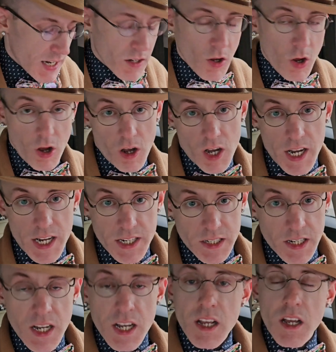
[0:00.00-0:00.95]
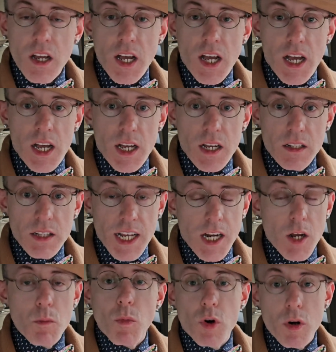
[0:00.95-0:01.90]
it on
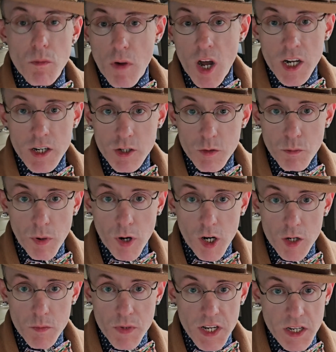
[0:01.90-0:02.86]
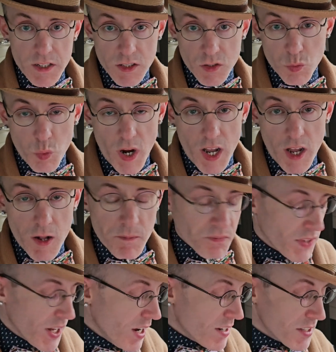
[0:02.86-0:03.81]
like a more modern Barbie as well.
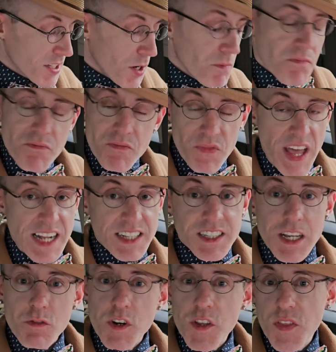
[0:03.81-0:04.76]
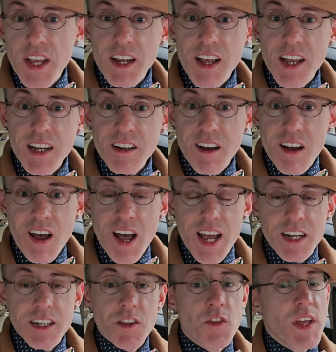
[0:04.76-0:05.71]
So that's everything I
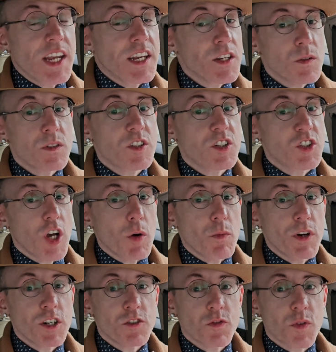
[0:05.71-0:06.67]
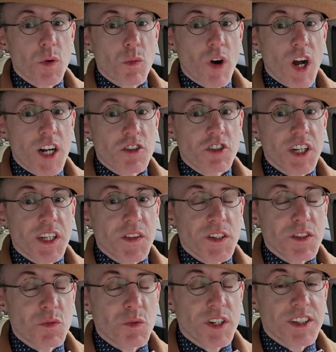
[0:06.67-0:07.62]
got. Thank you so much for watching.
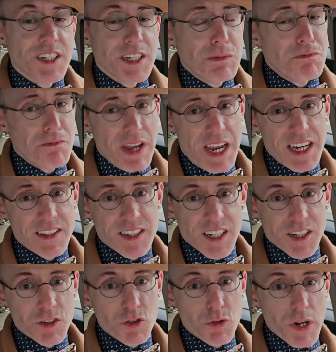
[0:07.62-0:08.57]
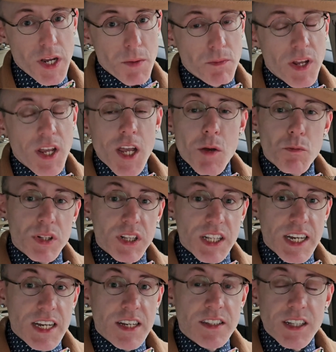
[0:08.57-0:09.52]
This was an amazing trip.
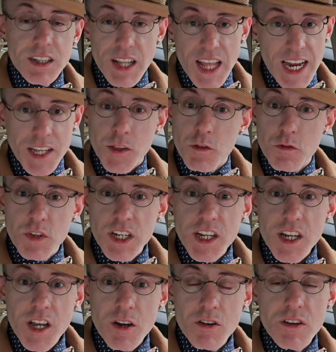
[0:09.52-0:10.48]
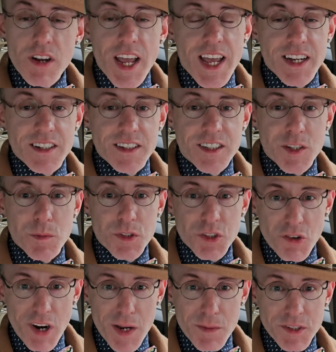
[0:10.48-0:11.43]
Please like the video and
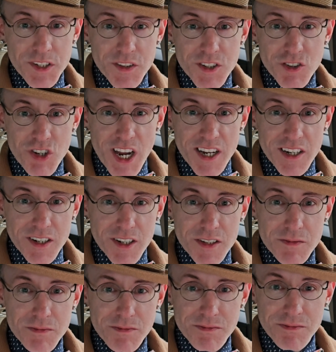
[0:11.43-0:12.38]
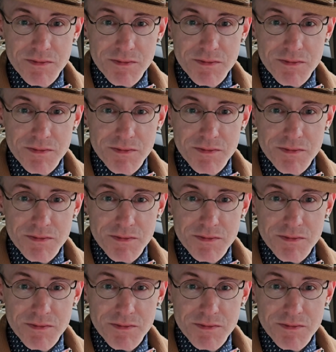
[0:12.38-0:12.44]
subscribe to the channel.